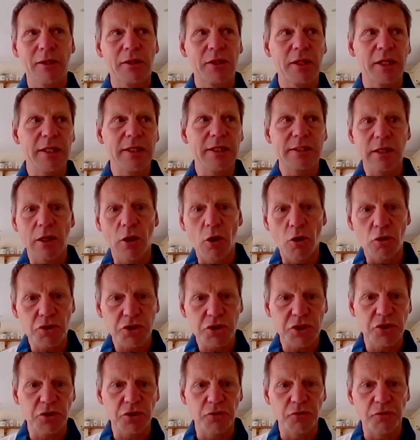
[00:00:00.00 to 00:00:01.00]
these
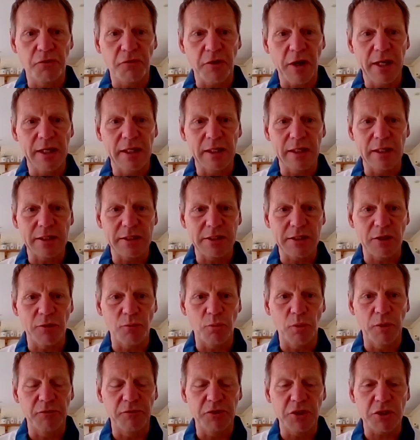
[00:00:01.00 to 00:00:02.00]
last two friendlies
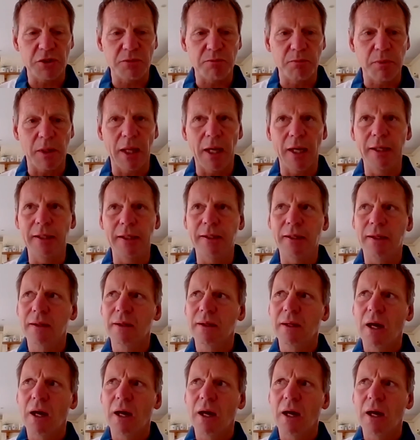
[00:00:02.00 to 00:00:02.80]
that we've just played,